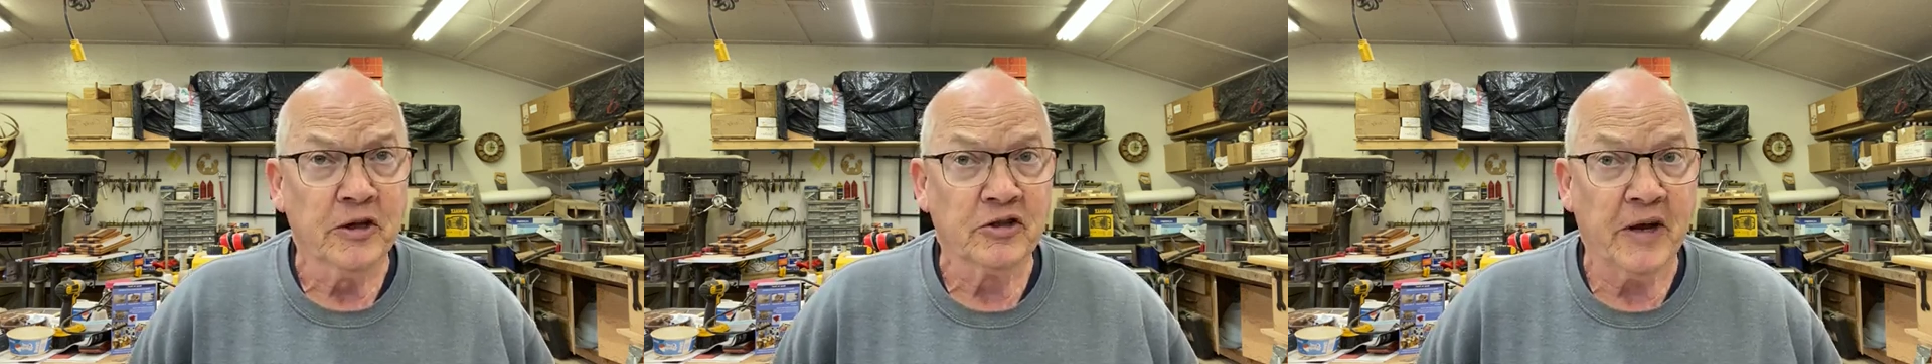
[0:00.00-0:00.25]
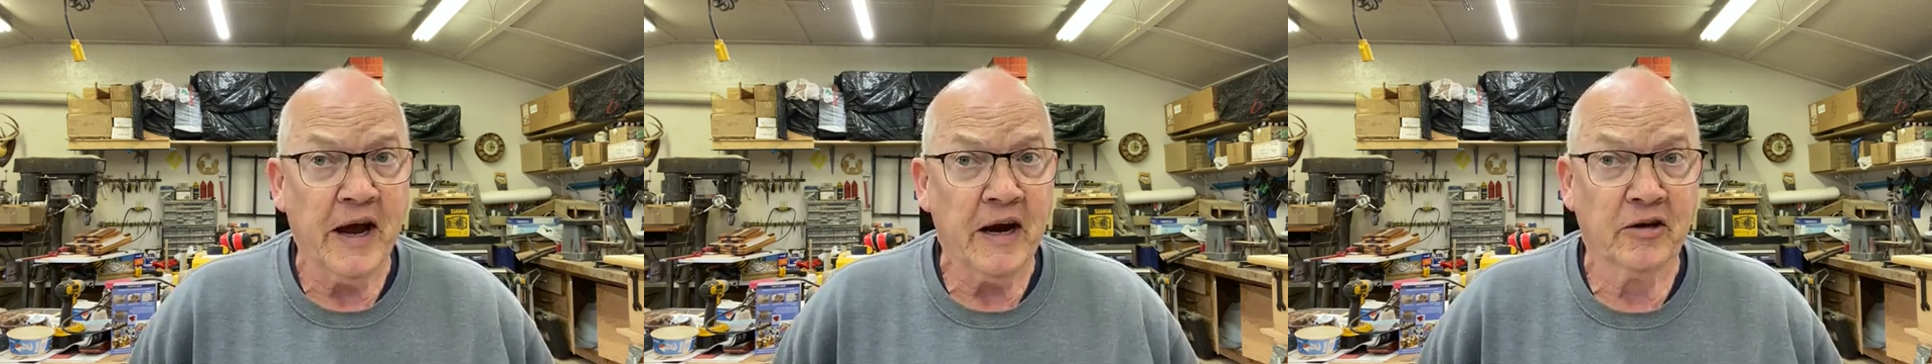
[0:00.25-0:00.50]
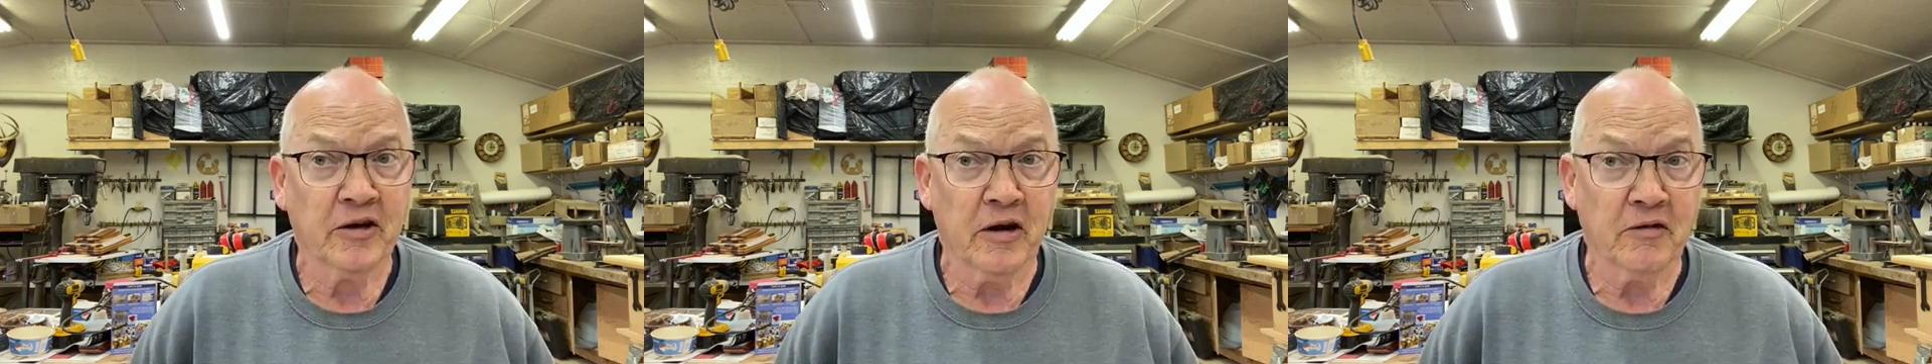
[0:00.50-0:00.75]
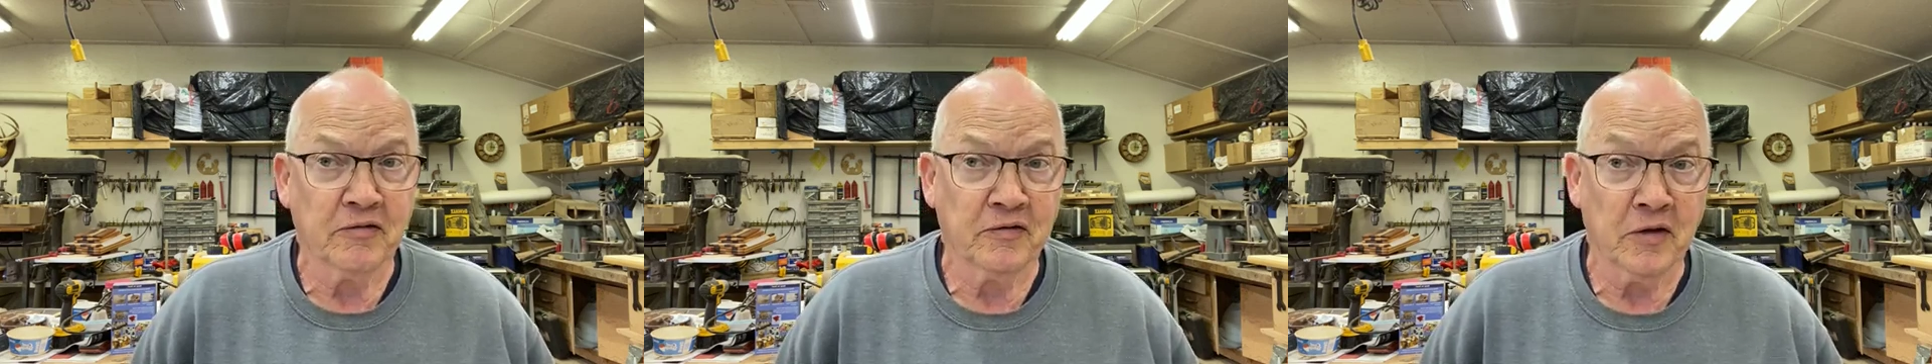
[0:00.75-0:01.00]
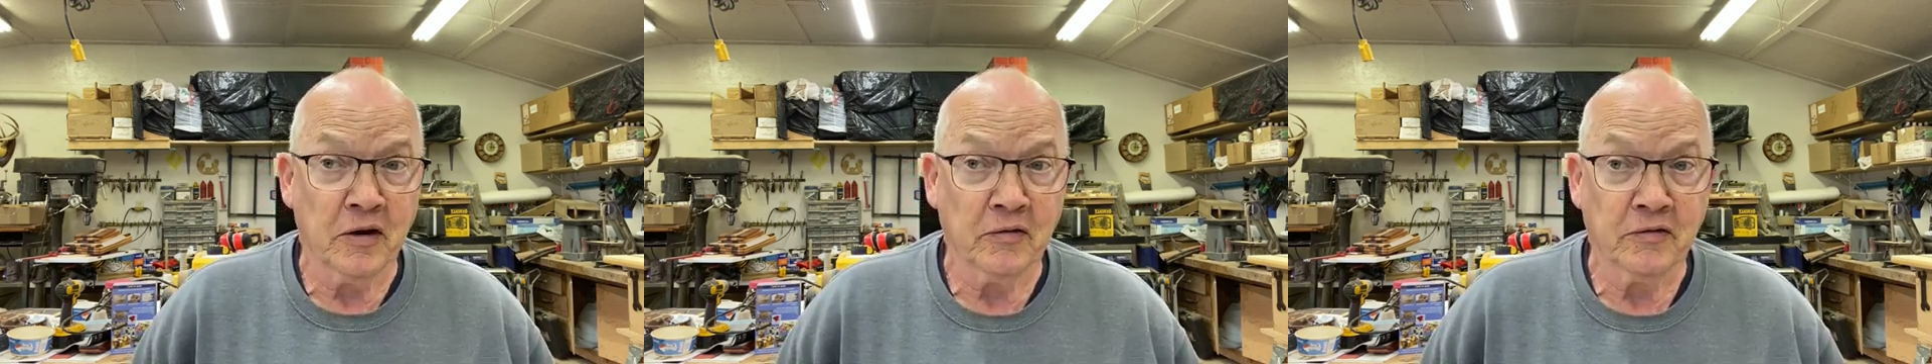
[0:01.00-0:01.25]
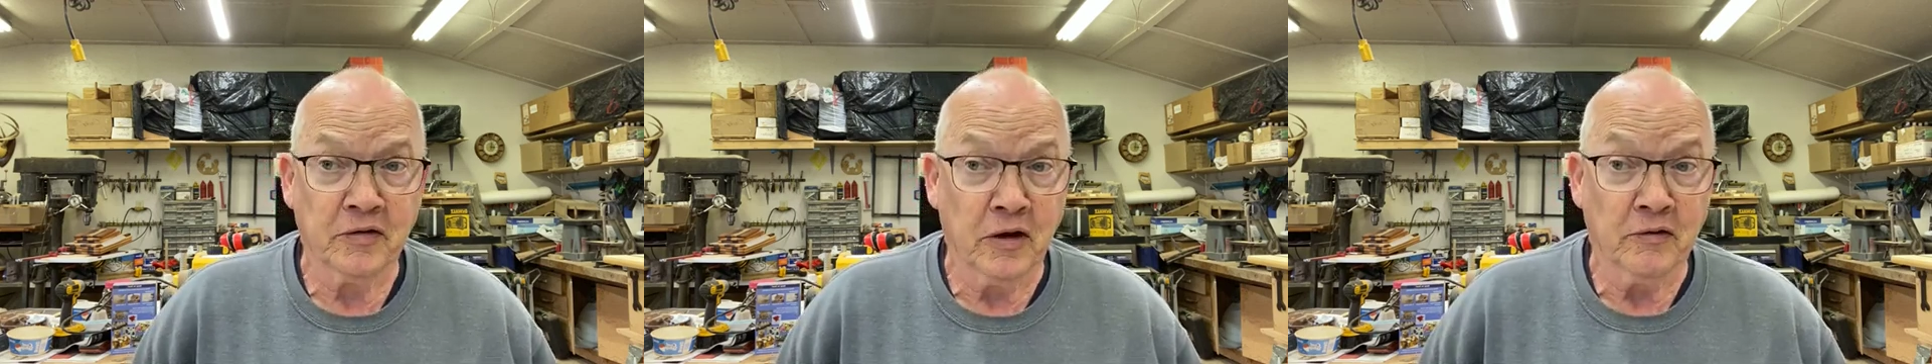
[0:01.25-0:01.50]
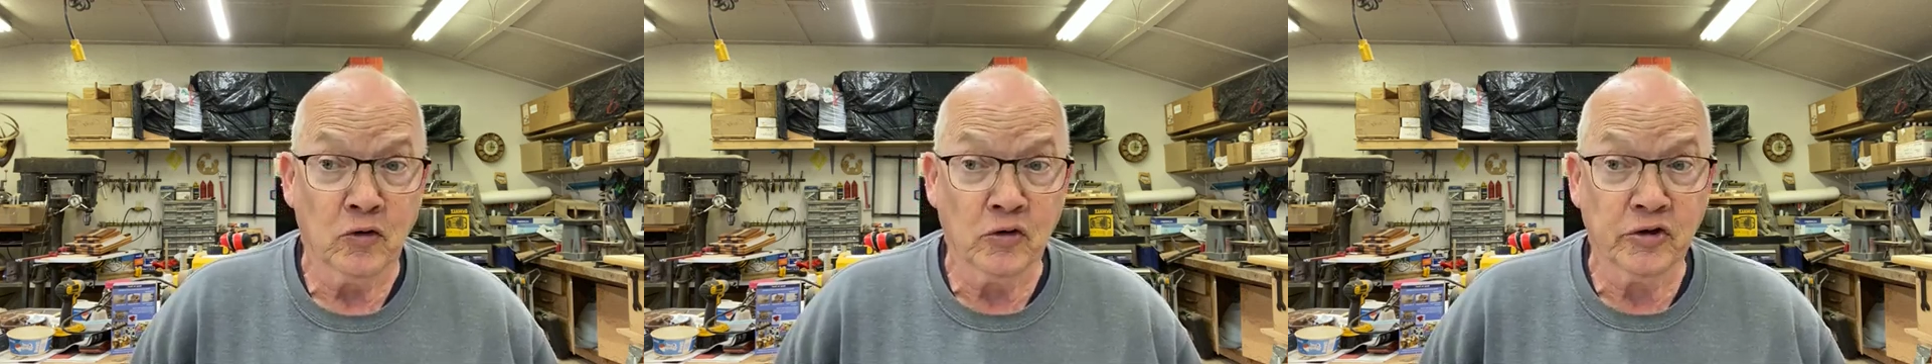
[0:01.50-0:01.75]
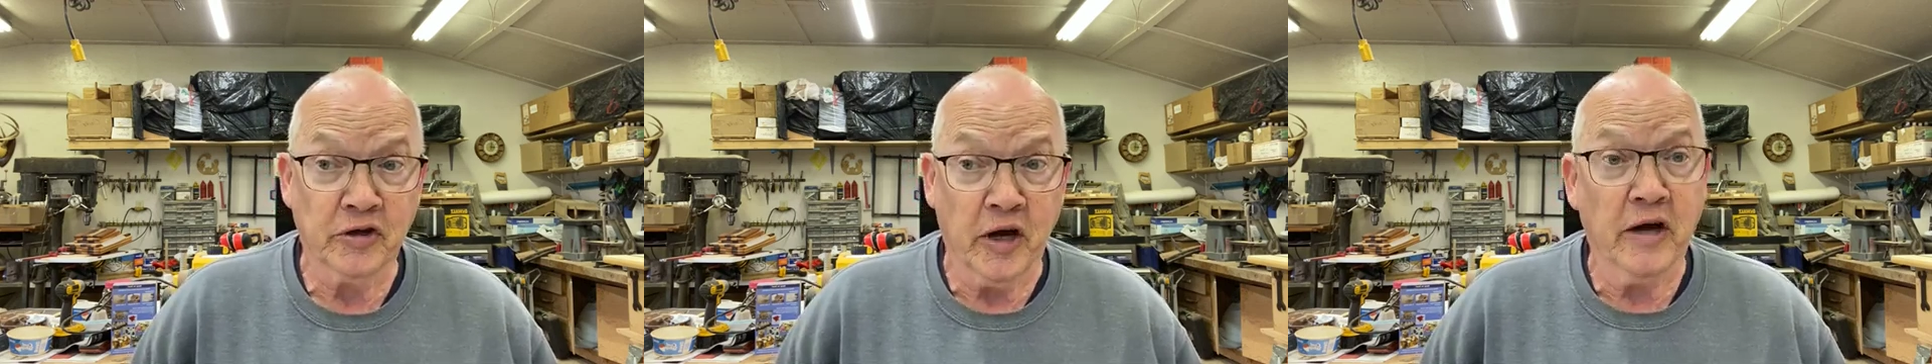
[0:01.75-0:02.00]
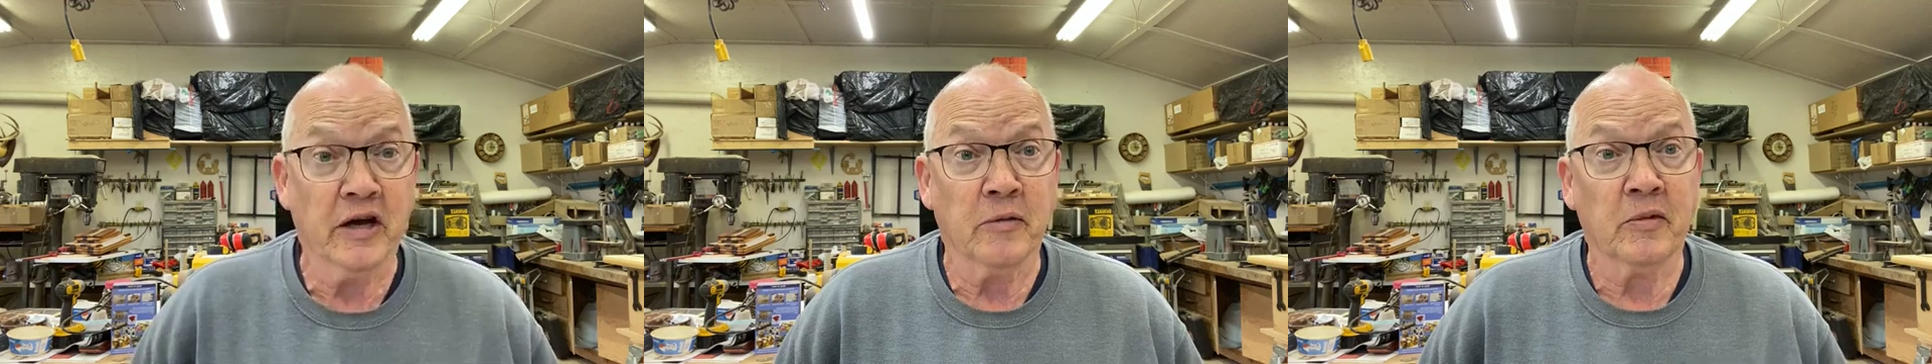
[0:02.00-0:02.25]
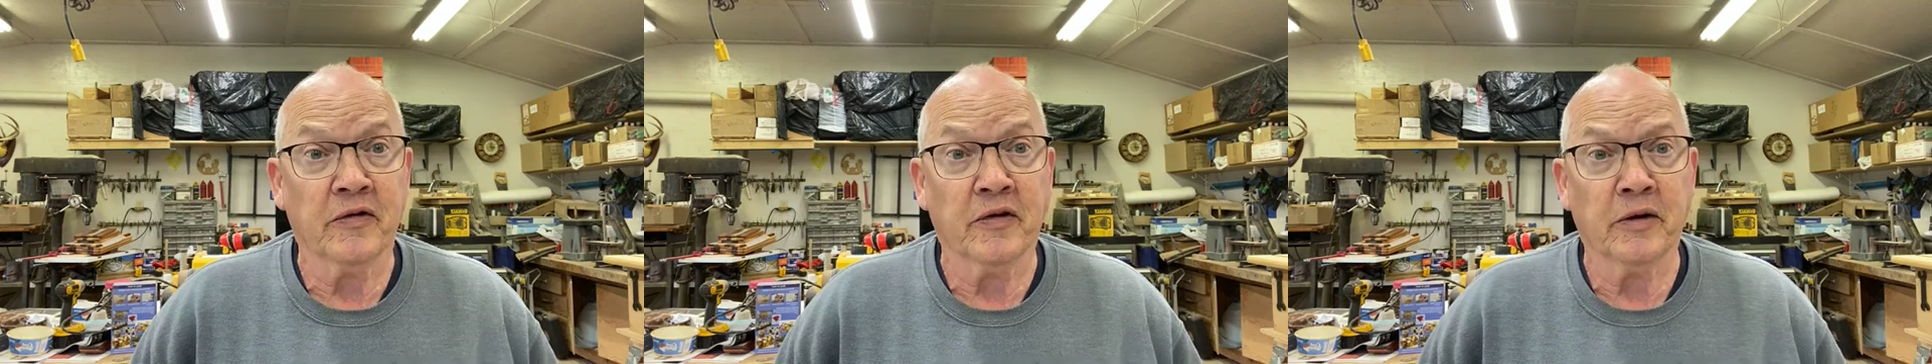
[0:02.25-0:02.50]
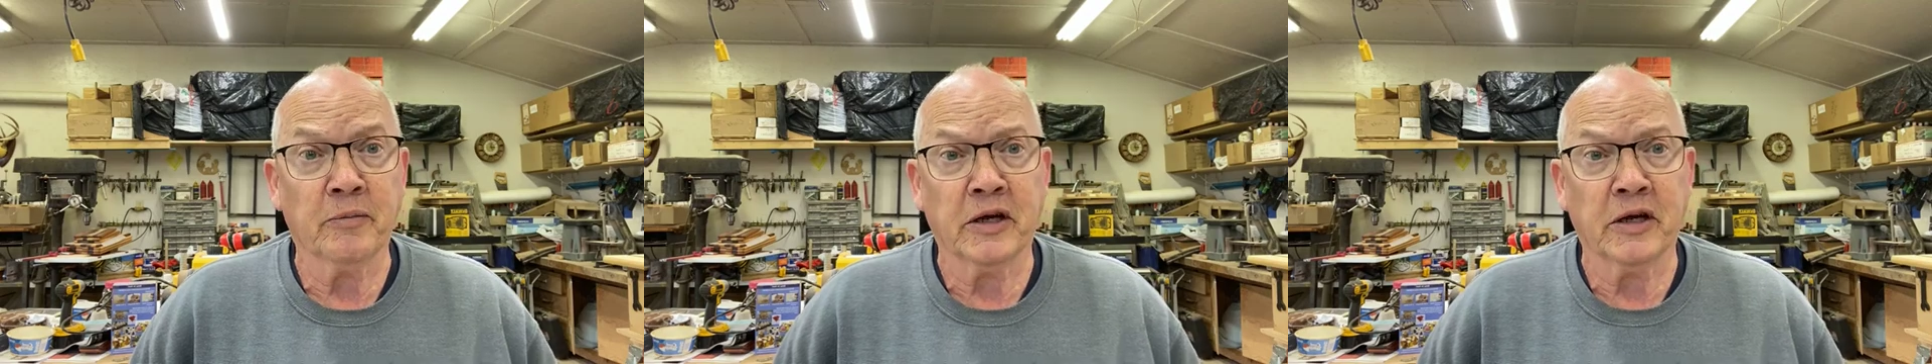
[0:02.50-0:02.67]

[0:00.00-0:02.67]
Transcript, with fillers: this act of of, of dying before,